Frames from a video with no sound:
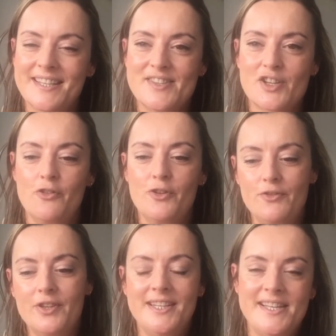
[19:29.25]
It's got a
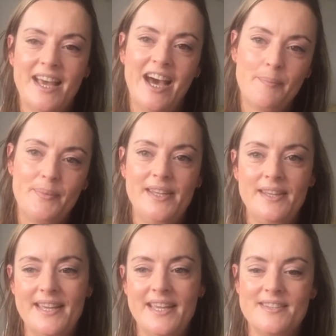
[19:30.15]
really nice
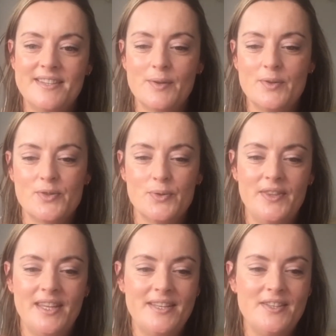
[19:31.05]
happy ending. So at
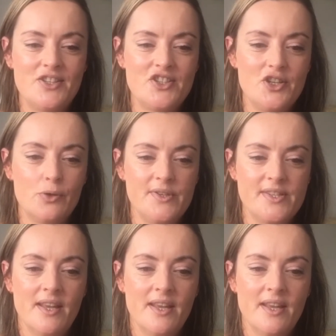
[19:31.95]
the end she goes,